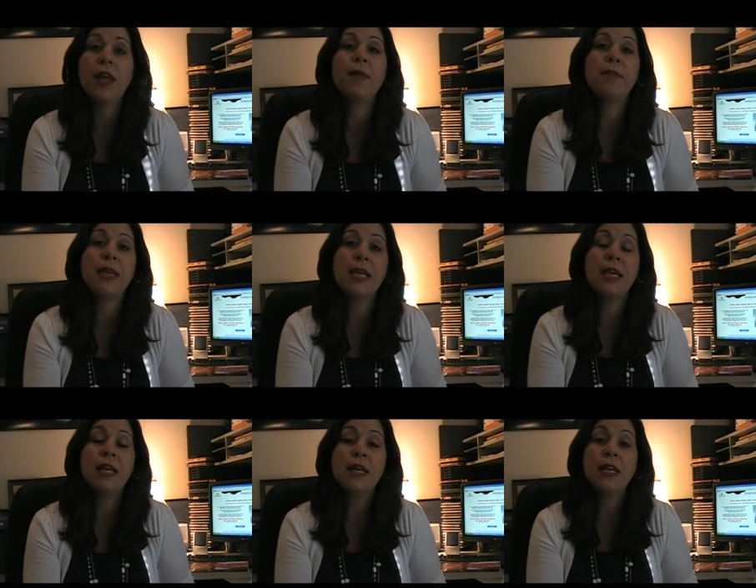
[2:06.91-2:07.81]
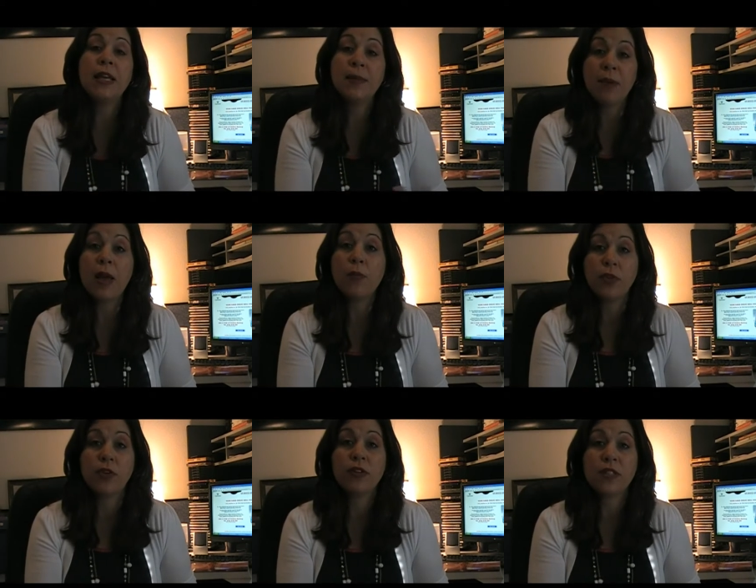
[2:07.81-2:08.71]
and be keeping up
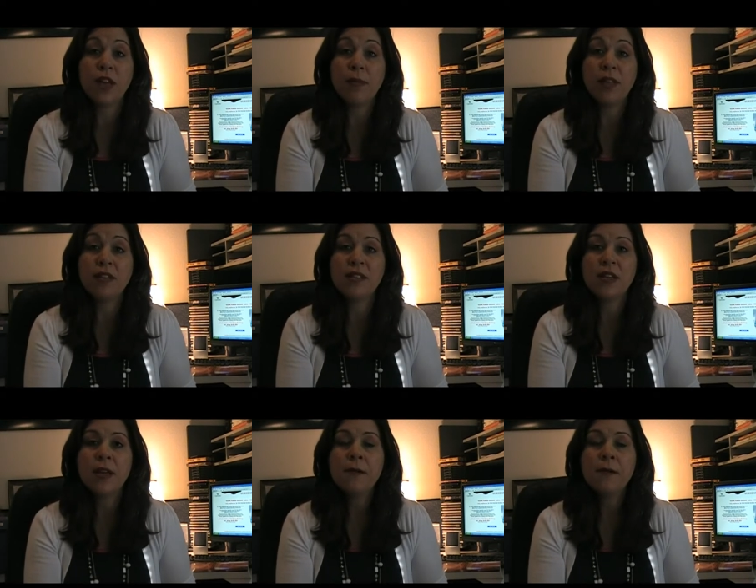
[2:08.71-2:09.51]
with your assignments.